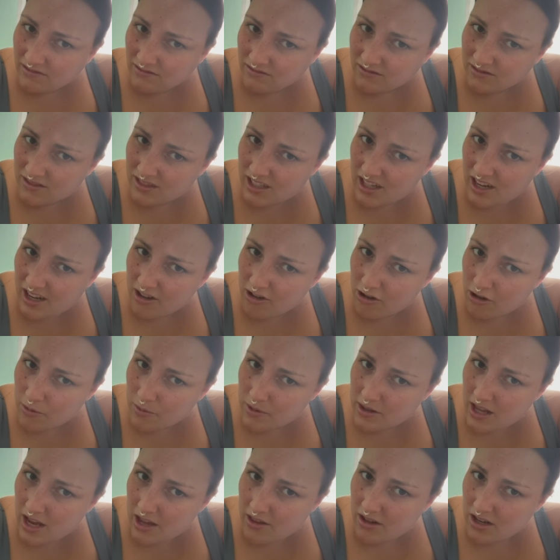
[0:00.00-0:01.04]
Did I cook with
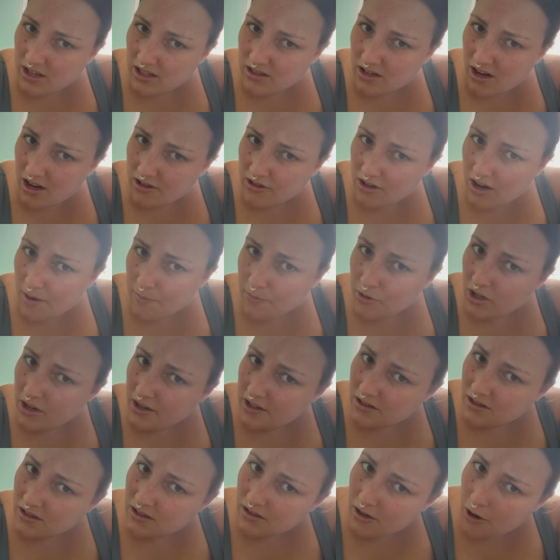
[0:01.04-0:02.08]
that the entire time and you guys
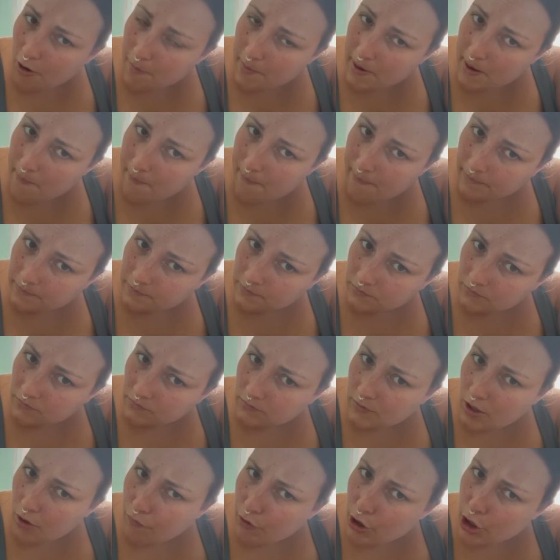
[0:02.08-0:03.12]
didn't tell me?
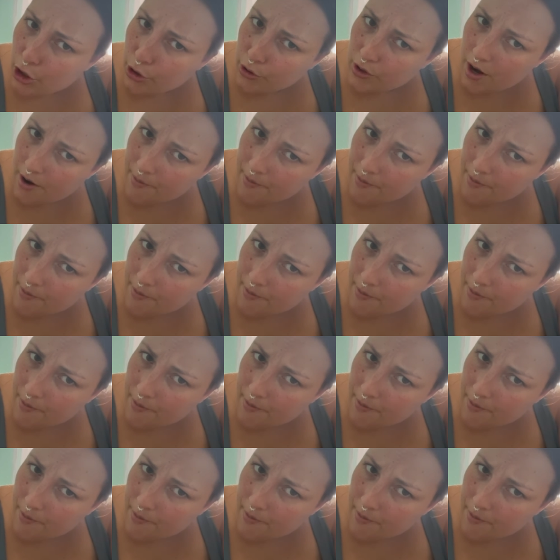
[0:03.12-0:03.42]
Rude.